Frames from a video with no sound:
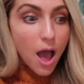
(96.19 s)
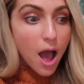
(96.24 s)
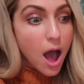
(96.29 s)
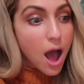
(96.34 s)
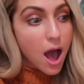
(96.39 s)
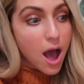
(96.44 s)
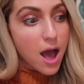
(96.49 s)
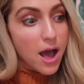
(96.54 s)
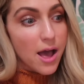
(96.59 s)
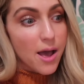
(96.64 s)

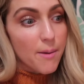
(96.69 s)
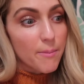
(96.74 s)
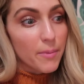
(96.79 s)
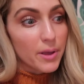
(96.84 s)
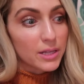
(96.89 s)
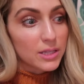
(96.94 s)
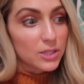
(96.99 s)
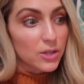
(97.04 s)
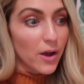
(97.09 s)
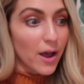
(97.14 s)

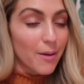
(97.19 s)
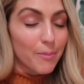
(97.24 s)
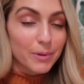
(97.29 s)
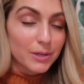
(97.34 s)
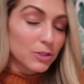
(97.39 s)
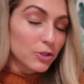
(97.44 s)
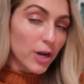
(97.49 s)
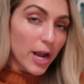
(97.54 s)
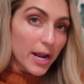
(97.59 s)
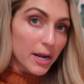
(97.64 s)
And so I've
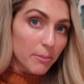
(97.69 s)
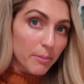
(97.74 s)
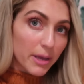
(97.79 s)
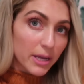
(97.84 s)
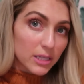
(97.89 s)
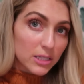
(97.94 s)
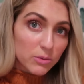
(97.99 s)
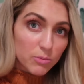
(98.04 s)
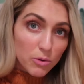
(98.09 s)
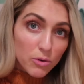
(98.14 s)
been trying to
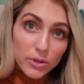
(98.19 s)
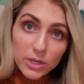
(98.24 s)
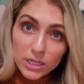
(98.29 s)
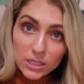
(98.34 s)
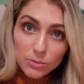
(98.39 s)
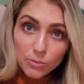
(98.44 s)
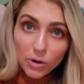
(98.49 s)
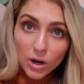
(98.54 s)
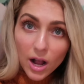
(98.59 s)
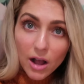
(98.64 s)
make
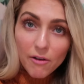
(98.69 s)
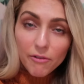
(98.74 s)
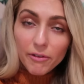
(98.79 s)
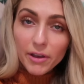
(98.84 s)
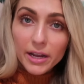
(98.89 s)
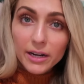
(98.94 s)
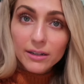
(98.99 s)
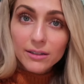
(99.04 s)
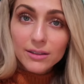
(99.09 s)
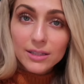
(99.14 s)
smoothies more
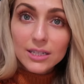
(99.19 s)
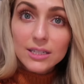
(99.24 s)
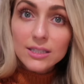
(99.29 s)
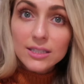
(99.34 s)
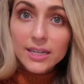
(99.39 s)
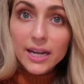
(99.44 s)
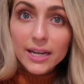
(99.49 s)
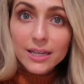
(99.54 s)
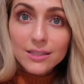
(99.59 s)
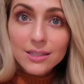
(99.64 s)
often these
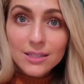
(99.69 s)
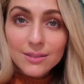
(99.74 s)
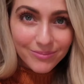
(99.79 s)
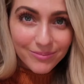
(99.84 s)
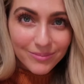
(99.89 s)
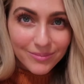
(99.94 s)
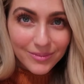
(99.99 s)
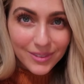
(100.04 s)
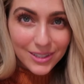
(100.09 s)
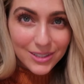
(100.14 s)
days.
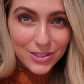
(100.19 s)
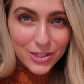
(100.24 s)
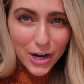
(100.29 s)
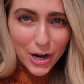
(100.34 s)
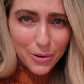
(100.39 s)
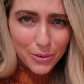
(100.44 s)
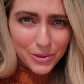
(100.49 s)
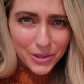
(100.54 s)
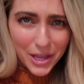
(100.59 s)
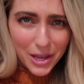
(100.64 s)
Let's
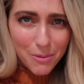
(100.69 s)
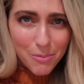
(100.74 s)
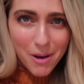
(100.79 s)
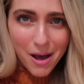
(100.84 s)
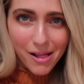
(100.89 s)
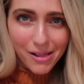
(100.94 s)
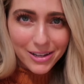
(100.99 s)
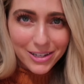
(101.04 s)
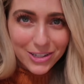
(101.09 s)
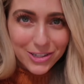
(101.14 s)
start with nail
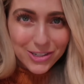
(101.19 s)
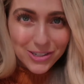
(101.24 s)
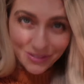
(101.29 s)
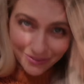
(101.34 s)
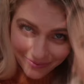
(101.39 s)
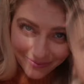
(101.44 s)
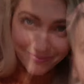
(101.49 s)
polish.